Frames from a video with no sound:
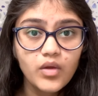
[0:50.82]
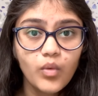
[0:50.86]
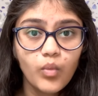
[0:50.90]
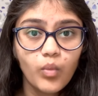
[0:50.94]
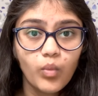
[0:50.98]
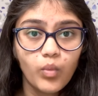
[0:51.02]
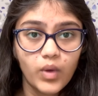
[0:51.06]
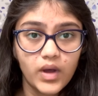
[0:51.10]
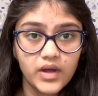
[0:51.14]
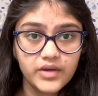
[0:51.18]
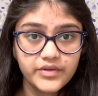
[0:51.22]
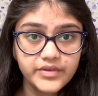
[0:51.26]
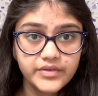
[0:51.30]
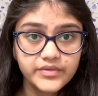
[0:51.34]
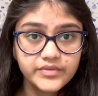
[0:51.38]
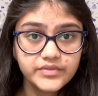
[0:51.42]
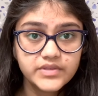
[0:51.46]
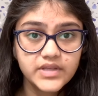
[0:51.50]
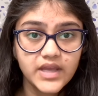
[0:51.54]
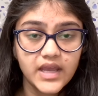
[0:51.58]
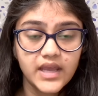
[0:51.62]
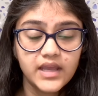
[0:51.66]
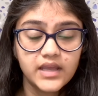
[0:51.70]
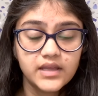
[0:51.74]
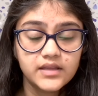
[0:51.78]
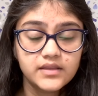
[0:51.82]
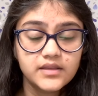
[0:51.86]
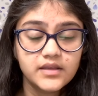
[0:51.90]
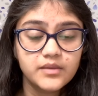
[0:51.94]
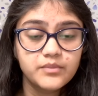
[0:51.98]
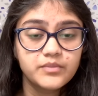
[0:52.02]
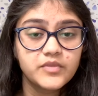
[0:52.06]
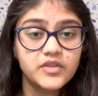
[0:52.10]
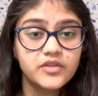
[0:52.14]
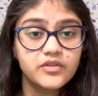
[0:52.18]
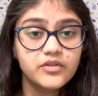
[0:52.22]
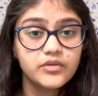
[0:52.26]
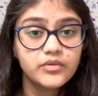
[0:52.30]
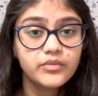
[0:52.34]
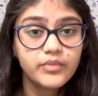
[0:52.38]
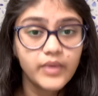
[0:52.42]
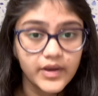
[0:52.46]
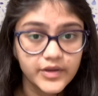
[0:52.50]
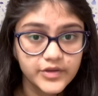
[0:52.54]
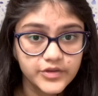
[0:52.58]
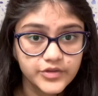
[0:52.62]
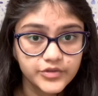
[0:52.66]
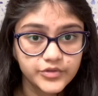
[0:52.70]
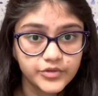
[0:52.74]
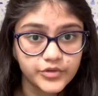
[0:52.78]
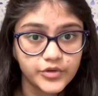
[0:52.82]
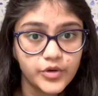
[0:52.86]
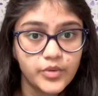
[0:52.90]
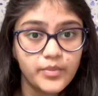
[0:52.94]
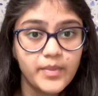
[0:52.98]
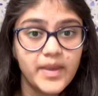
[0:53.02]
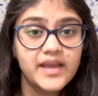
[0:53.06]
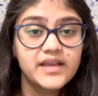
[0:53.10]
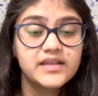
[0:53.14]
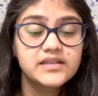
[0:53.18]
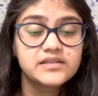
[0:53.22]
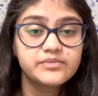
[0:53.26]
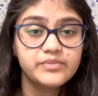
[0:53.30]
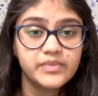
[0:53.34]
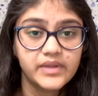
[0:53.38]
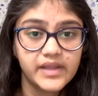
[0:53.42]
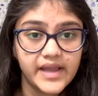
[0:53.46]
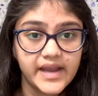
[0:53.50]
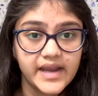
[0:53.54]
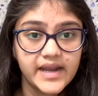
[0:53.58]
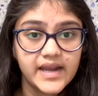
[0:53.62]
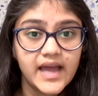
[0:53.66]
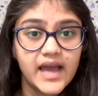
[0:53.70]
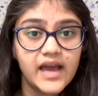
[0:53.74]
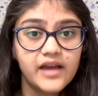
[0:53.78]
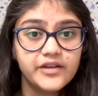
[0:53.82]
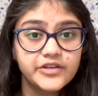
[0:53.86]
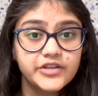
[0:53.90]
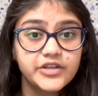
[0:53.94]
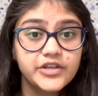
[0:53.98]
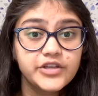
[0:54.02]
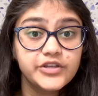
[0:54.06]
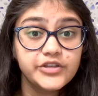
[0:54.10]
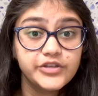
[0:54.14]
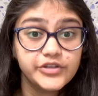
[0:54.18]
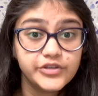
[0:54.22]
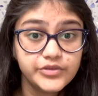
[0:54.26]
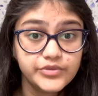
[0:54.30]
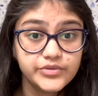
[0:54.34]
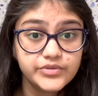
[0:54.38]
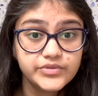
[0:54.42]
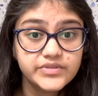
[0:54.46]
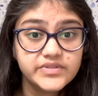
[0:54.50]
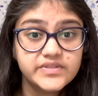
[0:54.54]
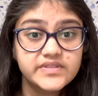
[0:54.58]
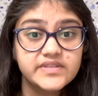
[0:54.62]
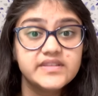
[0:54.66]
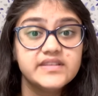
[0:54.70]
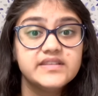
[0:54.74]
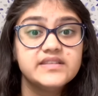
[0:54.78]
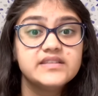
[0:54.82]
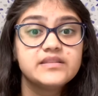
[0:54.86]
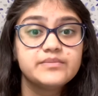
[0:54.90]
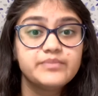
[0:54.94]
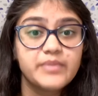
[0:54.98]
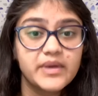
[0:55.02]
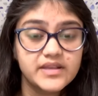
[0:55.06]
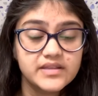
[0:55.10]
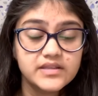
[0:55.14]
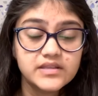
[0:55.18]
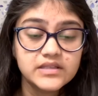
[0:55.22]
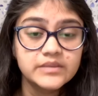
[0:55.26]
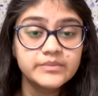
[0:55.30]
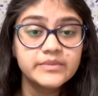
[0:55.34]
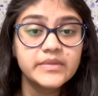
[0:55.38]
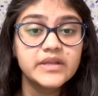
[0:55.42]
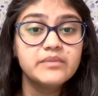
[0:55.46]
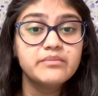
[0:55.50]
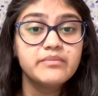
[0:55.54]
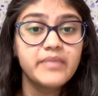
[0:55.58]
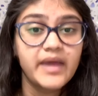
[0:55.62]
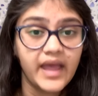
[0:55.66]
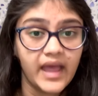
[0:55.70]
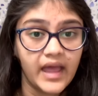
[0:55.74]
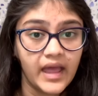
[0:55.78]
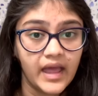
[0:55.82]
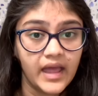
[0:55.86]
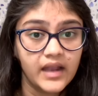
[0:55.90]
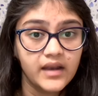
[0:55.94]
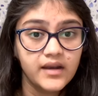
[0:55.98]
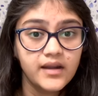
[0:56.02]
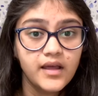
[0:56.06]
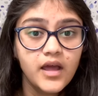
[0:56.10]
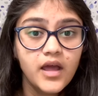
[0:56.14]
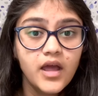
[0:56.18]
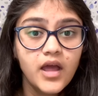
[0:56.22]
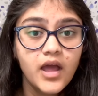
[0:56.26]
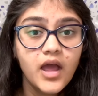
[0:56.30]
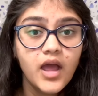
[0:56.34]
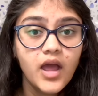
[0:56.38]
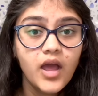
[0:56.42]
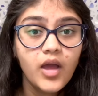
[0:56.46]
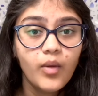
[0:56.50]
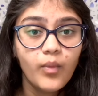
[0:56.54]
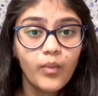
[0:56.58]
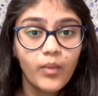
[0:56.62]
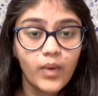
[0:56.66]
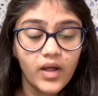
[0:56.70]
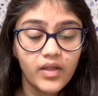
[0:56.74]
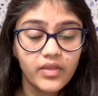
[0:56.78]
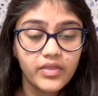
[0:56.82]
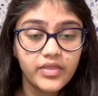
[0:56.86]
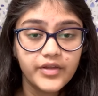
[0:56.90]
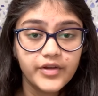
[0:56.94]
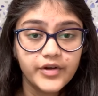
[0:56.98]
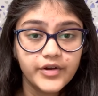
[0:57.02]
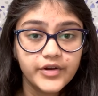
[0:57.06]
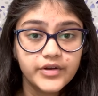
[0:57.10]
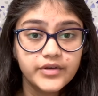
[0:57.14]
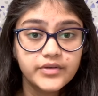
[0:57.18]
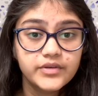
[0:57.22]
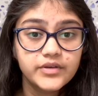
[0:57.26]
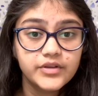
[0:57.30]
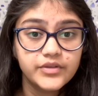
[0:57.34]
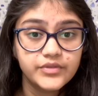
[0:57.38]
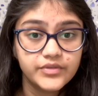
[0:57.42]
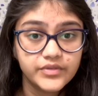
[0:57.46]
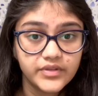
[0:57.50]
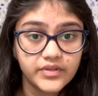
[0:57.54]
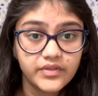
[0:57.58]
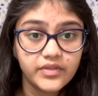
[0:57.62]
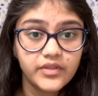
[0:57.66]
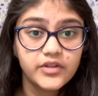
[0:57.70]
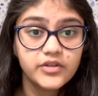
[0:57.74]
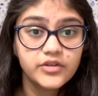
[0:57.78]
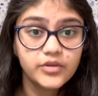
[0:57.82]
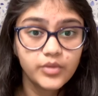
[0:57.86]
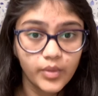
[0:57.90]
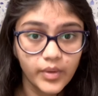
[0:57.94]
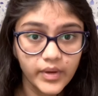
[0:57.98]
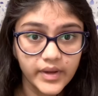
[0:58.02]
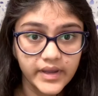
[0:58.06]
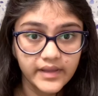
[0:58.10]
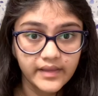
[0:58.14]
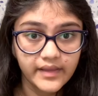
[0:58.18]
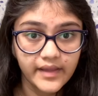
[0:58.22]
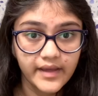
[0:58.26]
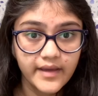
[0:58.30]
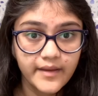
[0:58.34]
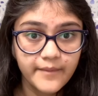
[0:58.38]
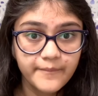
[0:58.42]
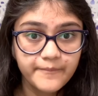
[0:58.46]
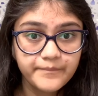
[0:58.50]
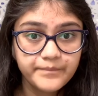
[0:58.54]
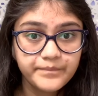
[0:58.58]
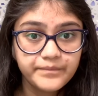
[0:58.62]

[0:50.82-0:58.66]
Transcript: While you've taken them to the restroom, explain how to use the specimen pan while they're using the toilet.